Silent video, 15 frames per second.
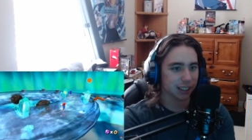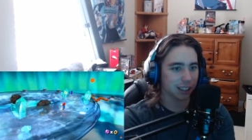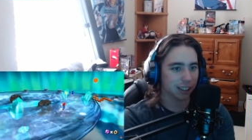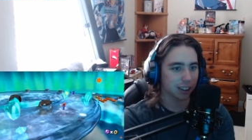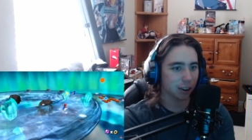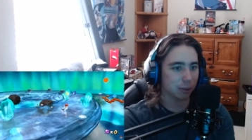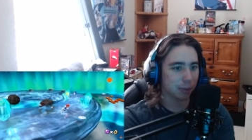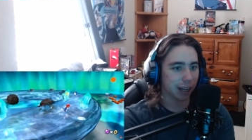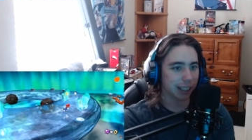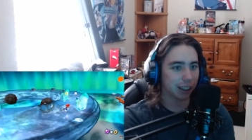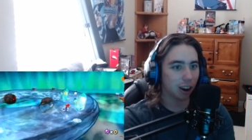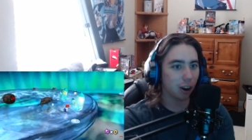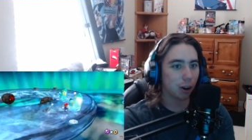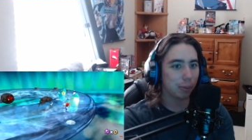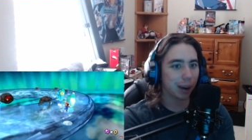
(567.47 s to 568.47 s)
oh my
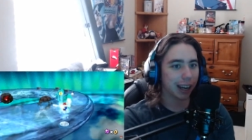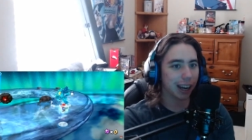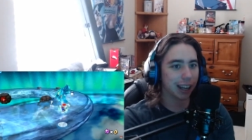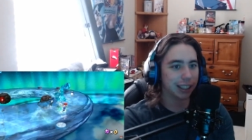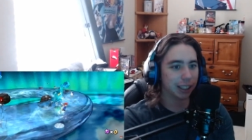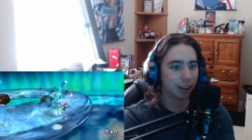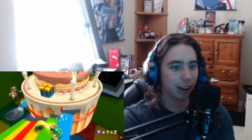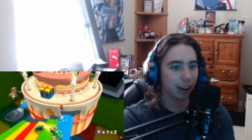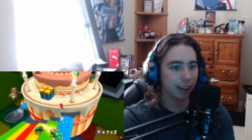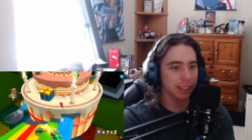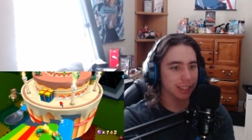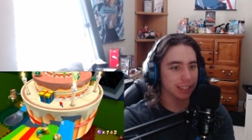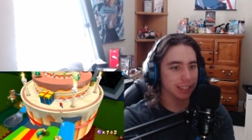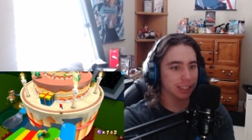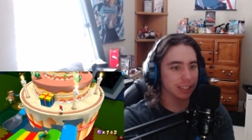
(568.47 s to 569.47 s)
god, the
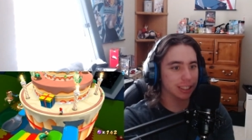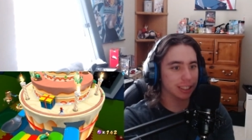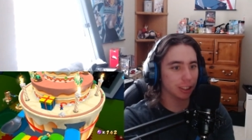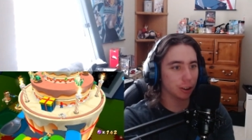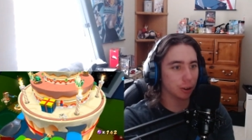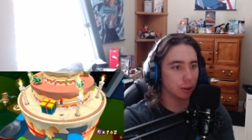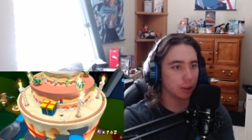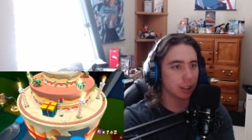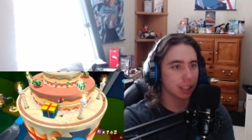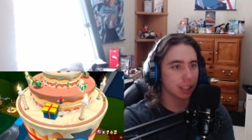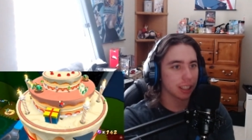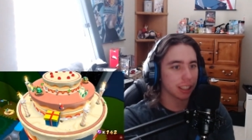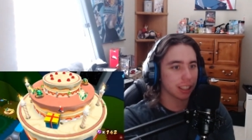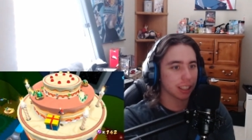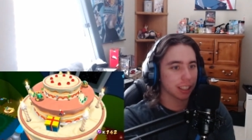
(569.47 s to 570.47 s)
graphics look so...
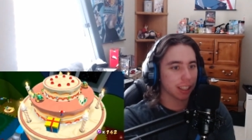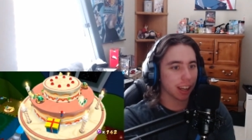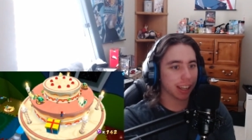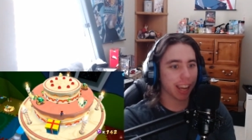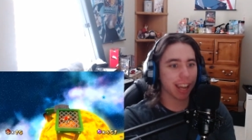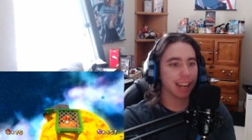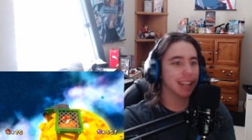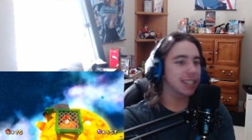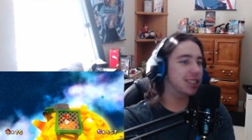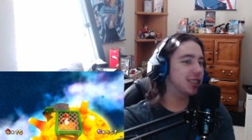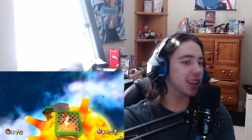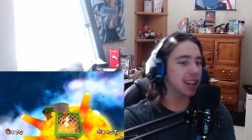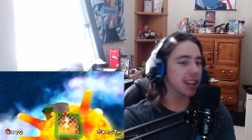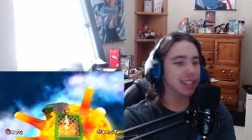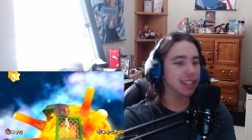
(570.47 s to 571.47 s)
Again, it's
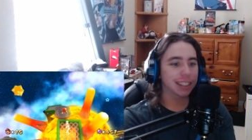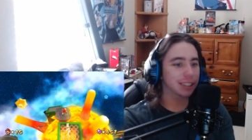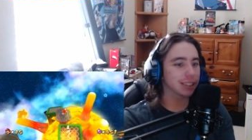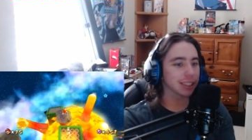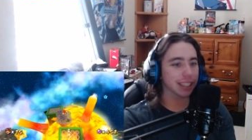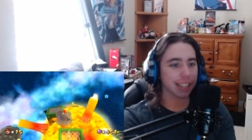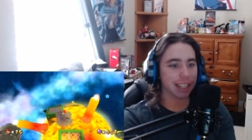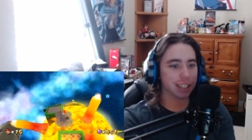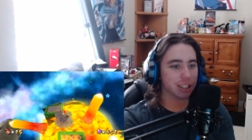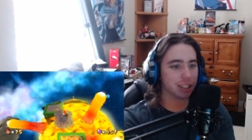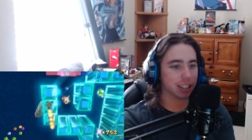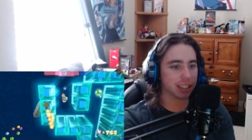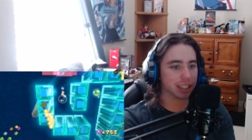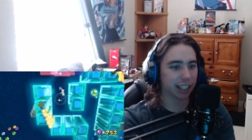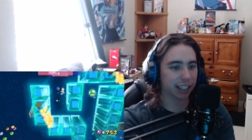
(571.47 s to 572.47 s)
literally, it's
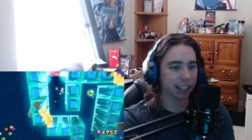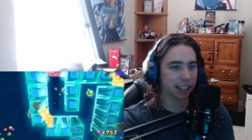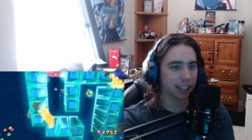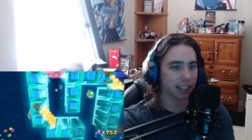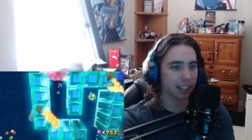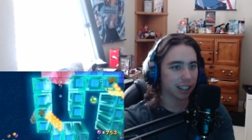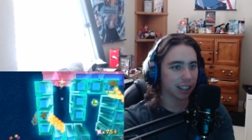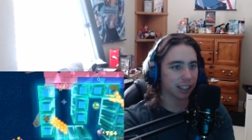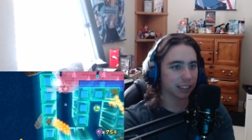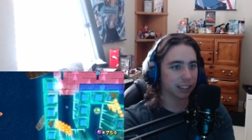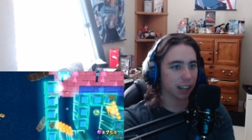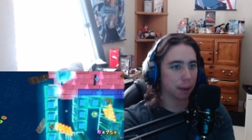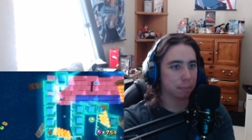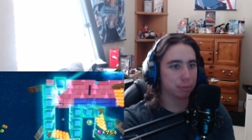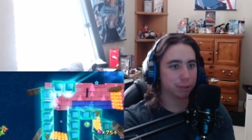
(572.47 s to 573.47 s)
just like
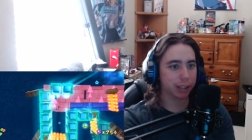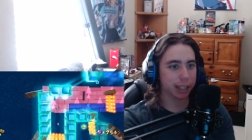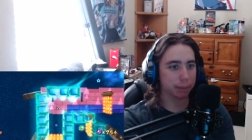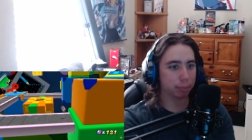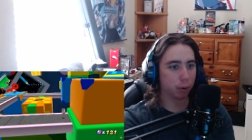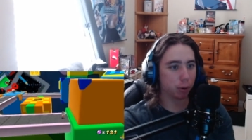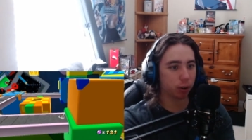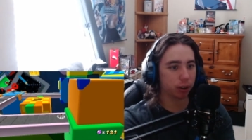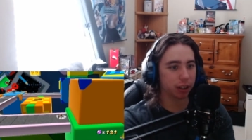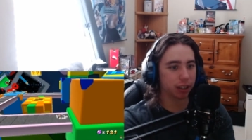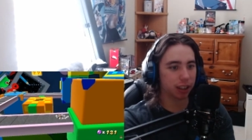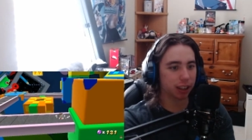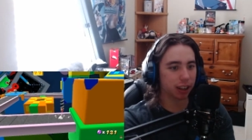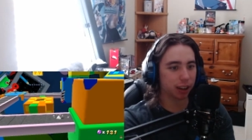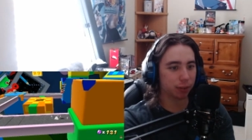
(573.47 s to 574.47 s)
a pretty port
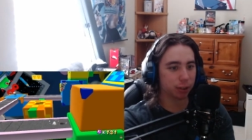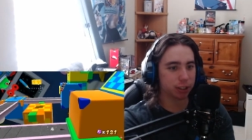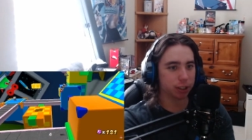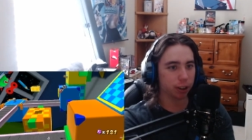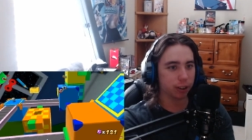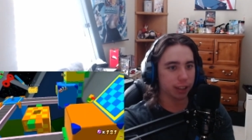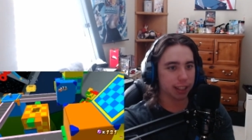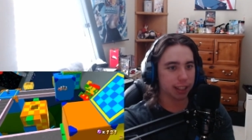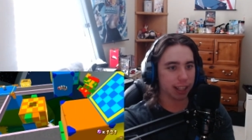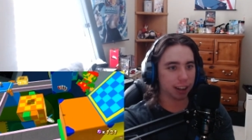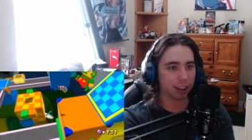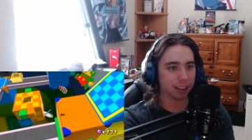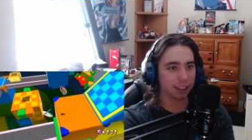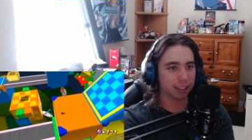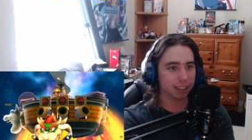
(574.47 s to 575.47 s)
of what's already
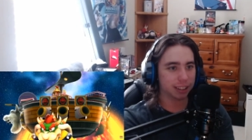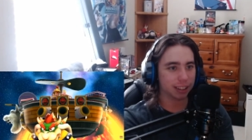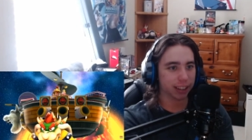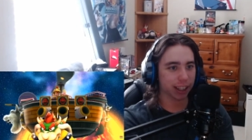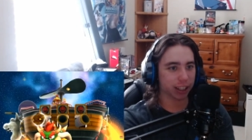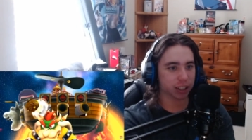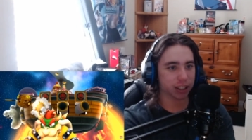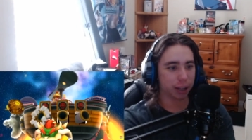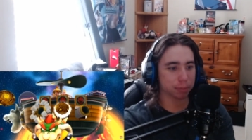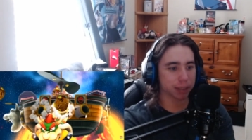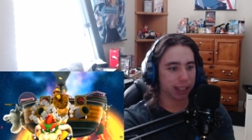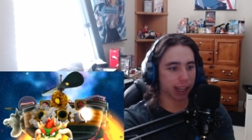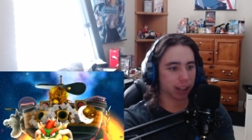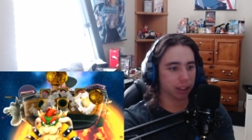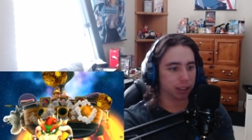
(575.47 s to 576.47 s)
there. Like, just
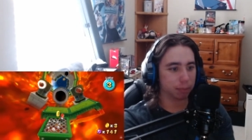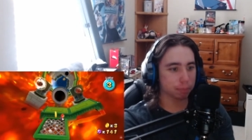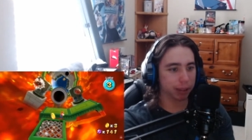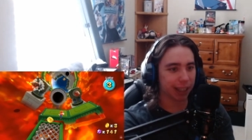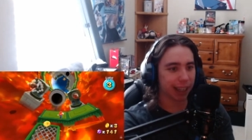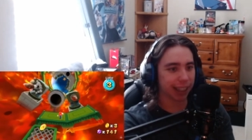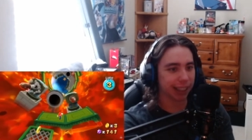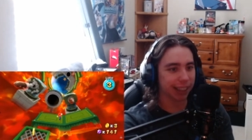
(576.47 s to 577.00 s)
upscaled, but like...